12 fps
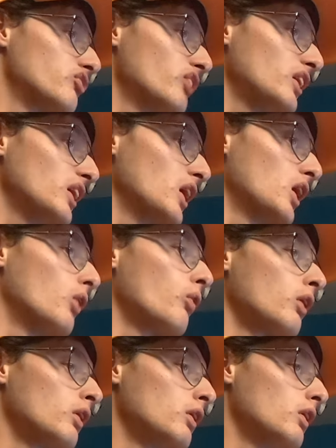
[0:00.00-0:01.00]

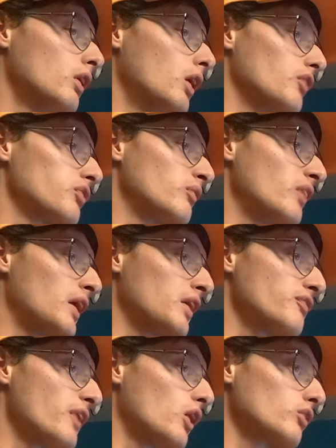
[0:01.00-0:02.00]
video of some
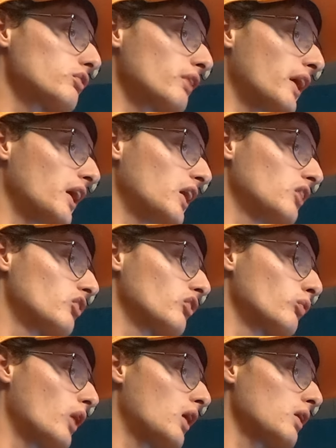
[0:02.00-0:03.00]
NFL trades,
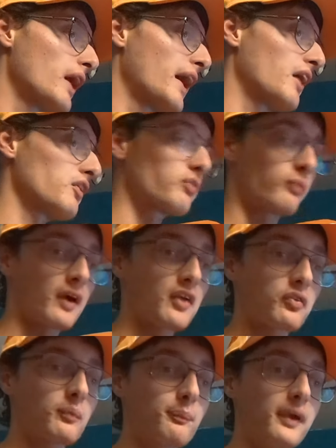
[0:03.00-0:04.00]
as well as
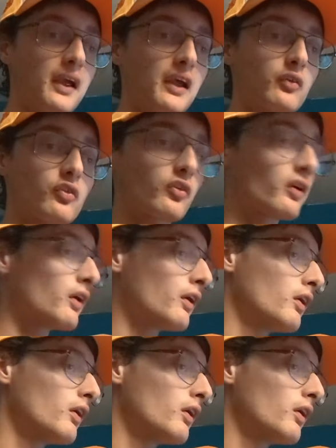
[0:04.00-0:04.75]
rest in peace.